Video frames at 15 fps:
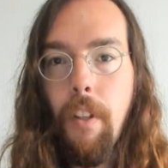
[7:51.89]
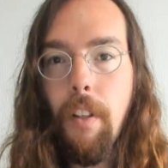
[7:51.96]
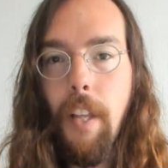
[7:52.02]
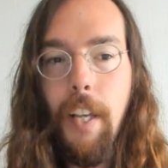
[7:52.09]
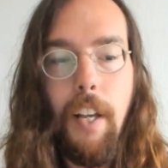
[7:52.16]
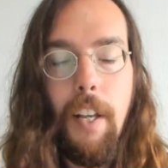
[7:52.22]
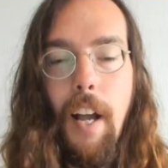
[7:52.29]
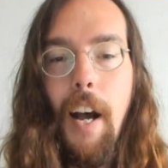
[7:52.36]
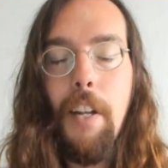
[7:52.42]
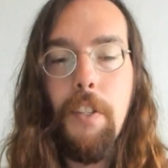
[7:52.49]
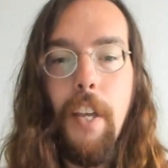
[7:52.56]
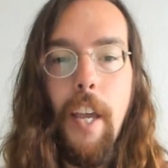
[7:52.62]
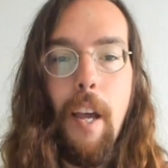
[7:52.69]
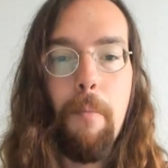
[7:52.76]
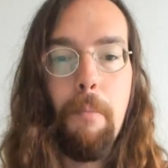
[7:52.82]
like a
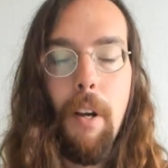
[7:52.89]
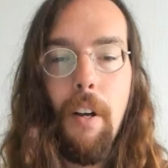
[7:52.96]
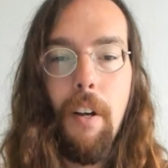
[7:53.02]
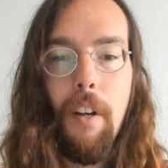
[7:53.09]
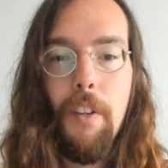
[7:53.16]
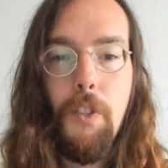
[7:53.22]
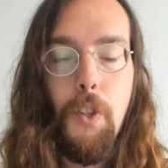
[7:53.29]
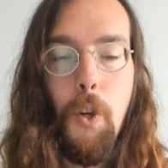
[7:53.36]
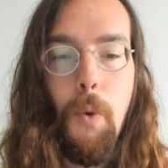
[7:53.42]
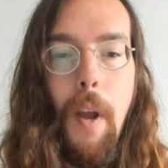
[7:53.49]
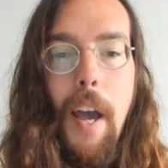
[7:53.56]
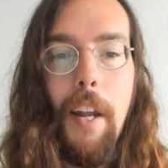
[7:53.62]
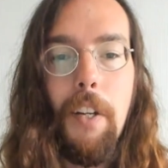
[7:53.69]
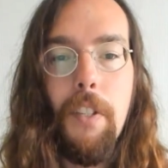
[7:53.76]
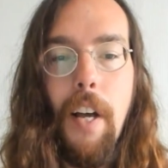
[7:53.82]
goddamn uh,
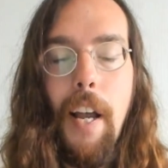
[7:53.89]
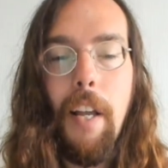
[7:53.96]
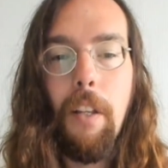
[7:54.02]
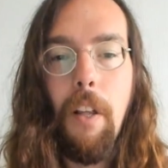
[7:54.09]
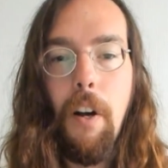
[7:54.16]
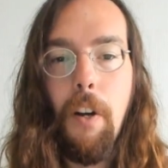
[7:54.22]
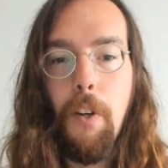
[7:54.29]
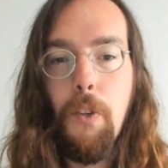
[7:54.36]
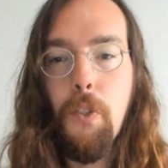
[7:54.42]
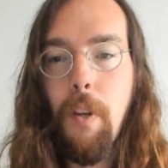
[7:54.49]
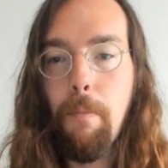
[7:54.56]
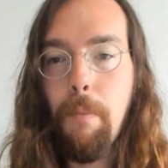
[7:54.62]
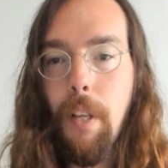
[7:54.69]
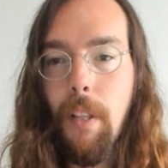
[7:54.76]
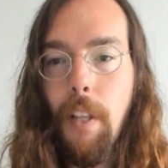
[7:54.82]
Socratic dialogue or
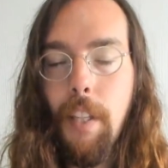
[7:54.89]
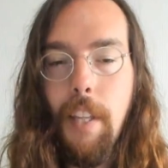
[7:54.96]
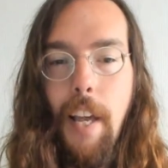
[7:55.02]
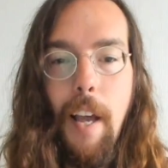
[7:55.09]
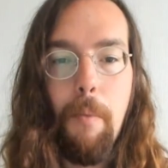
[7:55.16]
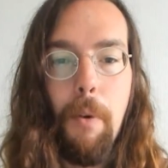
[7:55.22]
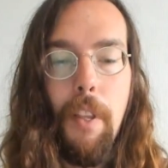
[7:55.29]
something like that.